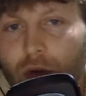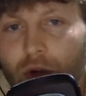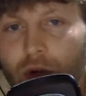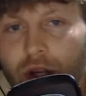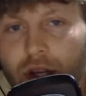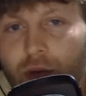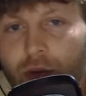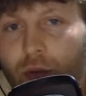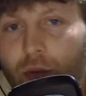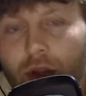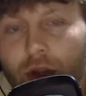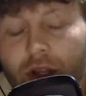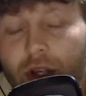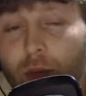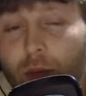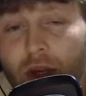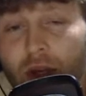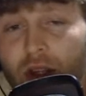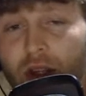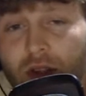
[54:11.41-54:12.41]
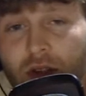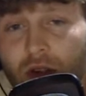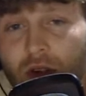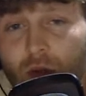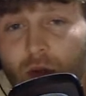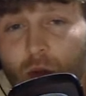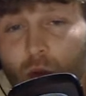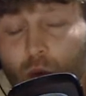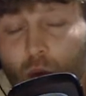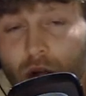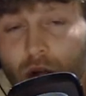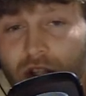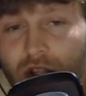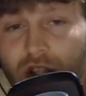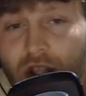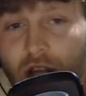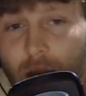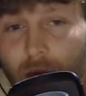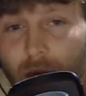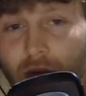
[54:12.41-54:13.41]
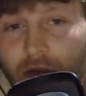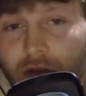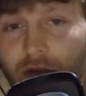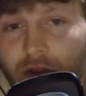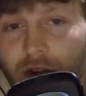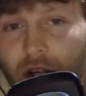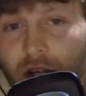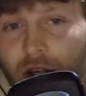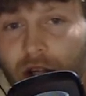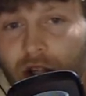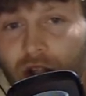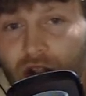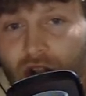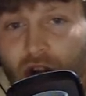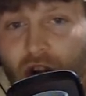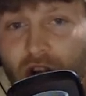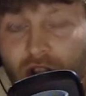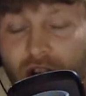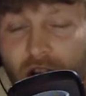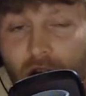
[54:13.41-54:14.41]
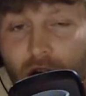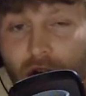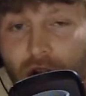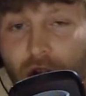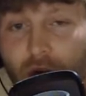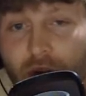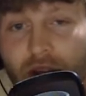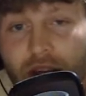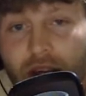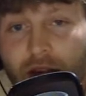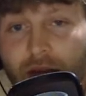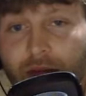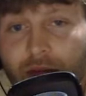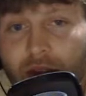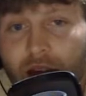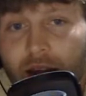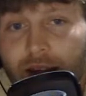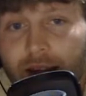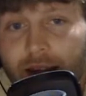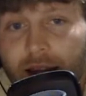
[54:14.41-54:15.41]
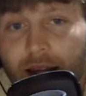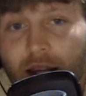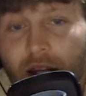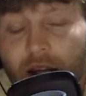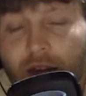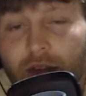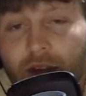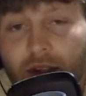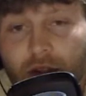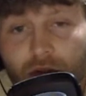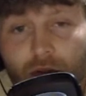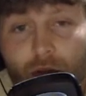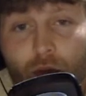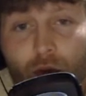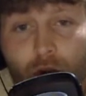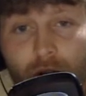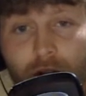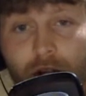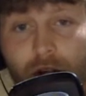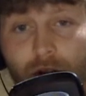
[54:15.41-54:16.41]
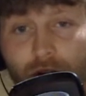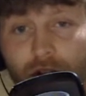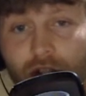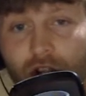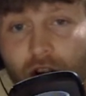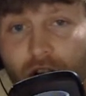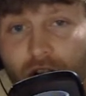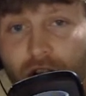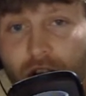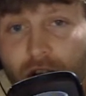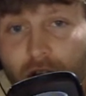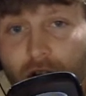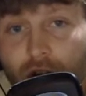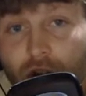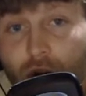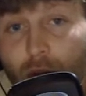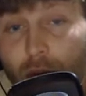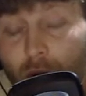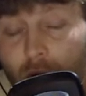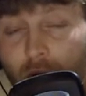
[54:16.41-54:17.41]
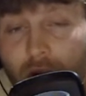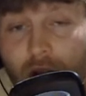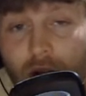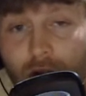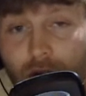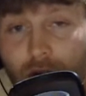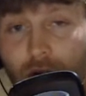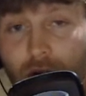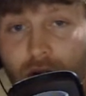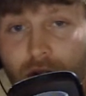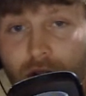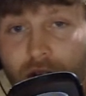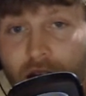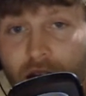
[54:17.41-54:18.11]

It really depends on which type of Josh Allen you get that night. If it's really good Josh Allen, you're probably gonna lose.